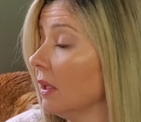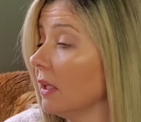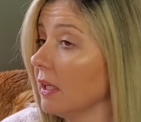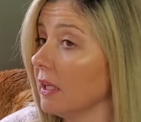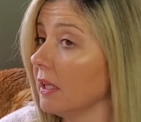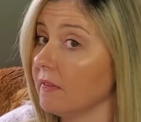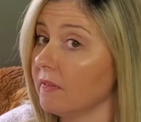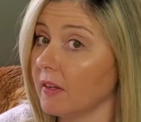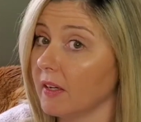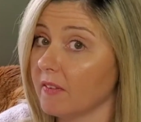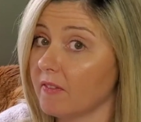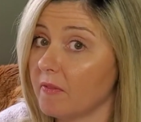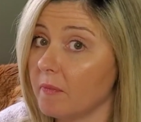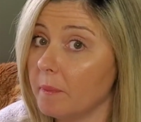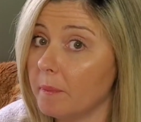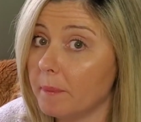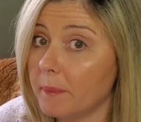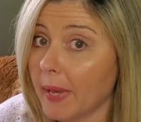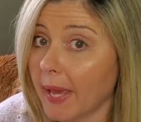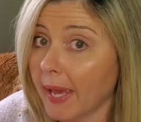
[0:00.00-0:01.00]
Even if
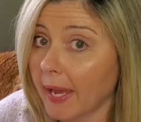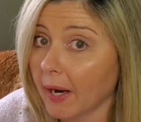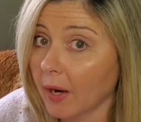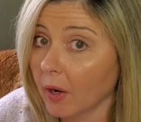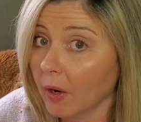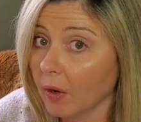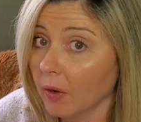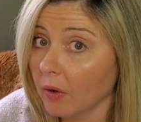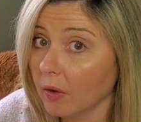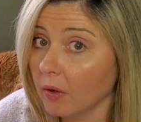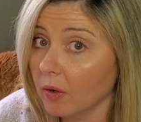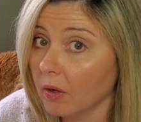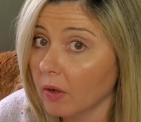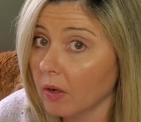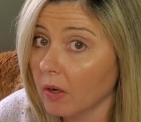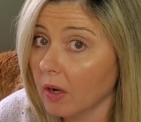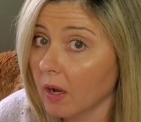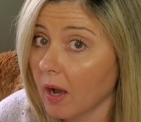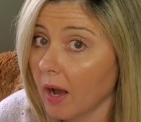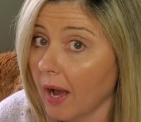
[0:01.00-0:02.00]
Bear
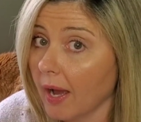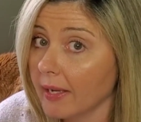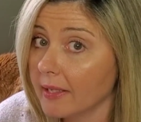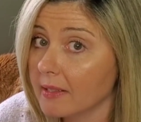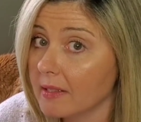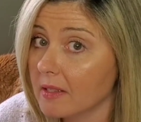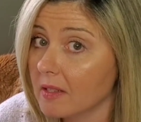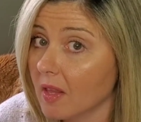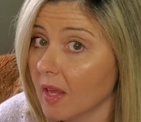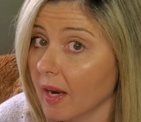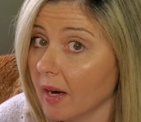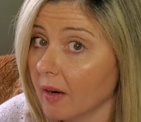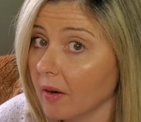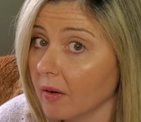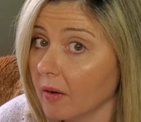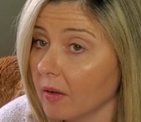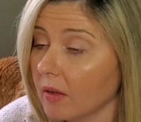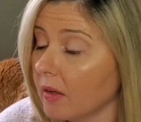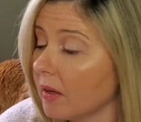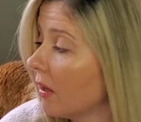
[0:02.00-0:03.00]
hides there?
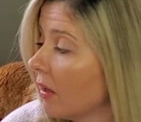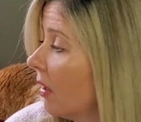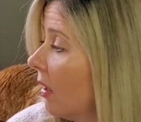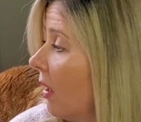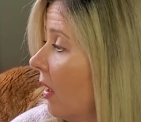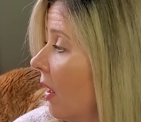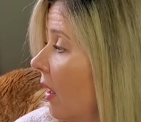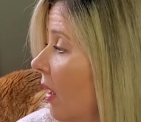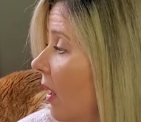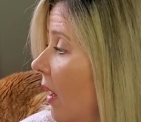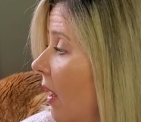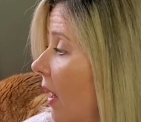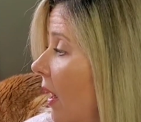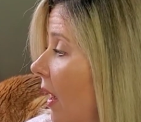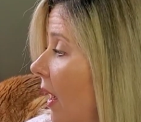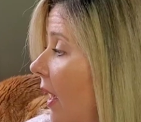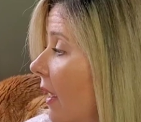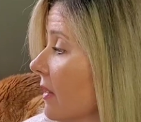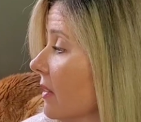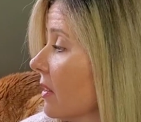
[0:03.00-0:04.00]

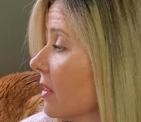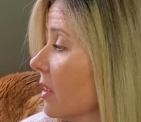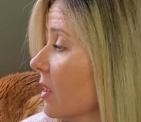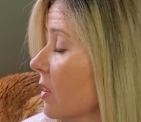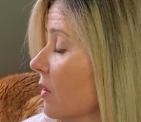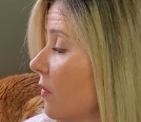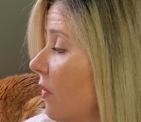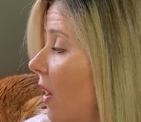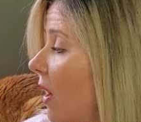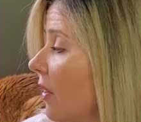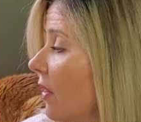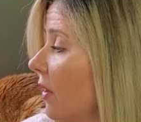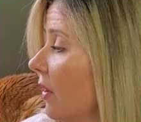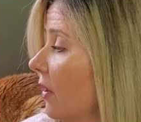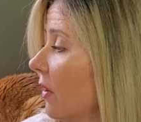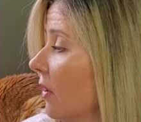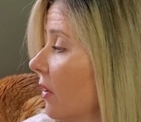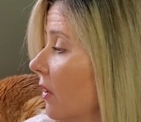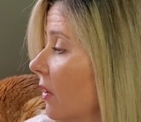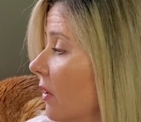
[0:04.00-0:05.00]
Asked his
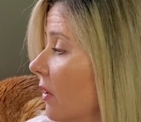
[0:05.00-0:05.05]
father.